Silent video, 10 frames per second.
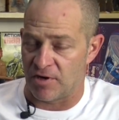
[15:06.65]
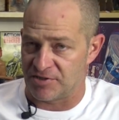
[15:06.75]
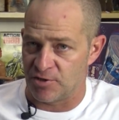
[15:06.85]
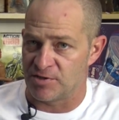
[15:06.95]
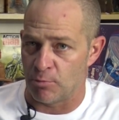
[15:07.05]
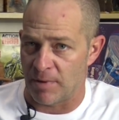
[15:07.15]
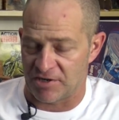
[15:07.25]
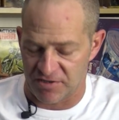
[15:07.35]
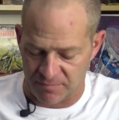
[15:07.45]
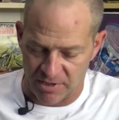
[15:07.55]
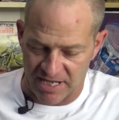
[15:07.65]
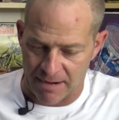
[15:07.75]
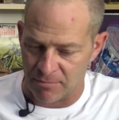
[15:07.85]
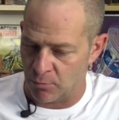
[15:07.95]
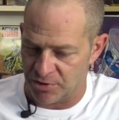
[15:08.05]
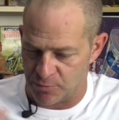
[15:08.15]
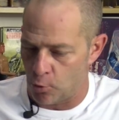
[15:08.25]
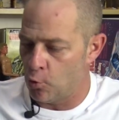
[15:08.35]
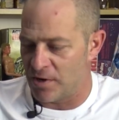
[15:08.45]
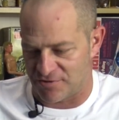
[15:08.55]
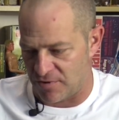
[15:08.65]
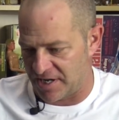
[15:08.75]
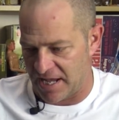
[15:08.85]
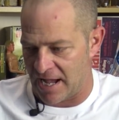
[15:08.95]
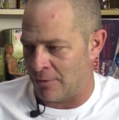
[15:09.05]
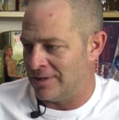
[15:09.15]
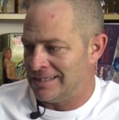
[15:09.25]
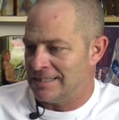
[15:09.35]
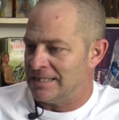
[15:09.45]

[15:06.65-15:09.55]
I had 2 small batteries for my camera, which were always running out.